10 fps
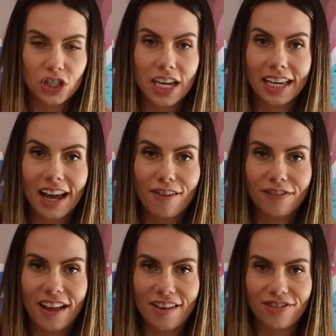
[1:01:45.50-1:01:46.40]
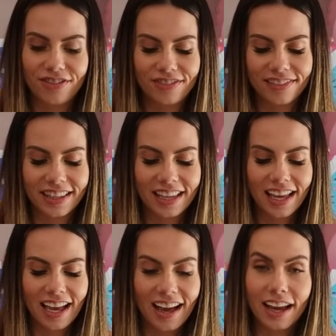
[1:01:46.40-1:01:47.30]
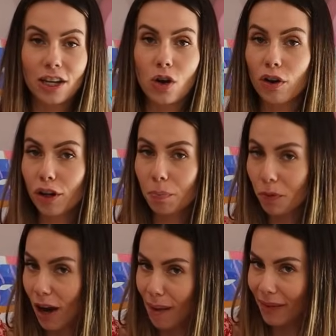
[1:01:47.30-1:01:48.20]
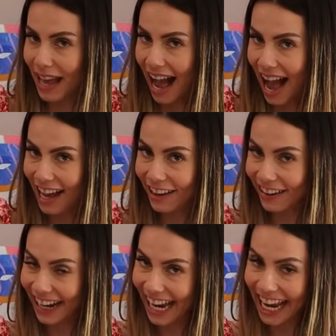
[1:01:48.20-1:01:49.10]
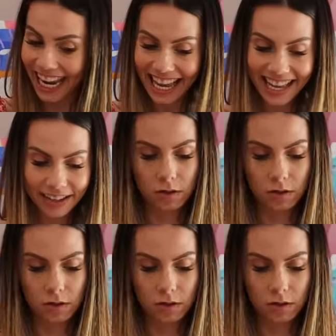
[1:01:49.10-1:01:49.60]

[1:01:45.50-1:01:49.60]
Check it out, Fluff. I know you're probably hungry.